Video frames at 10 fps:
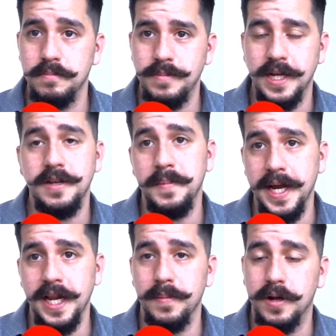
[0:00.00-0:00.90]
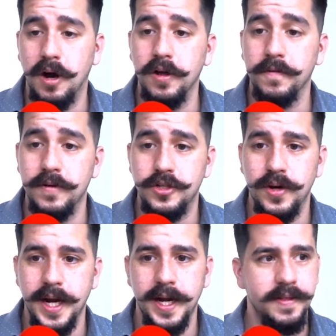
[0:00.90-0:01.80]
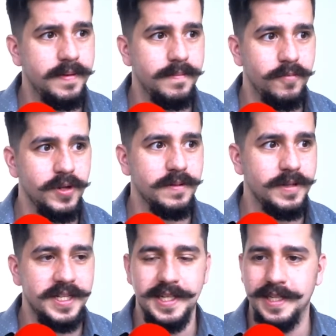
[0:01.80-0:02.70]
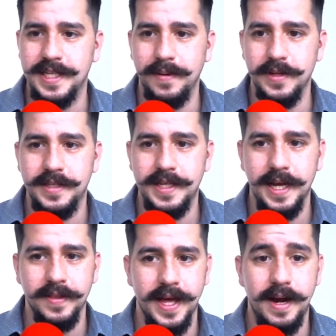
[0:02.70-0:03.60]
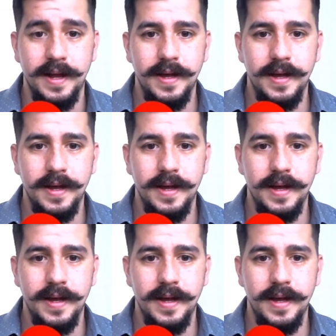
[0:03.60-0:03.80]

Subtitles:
not demanding, but calling for a trade and releasing a statement saying that,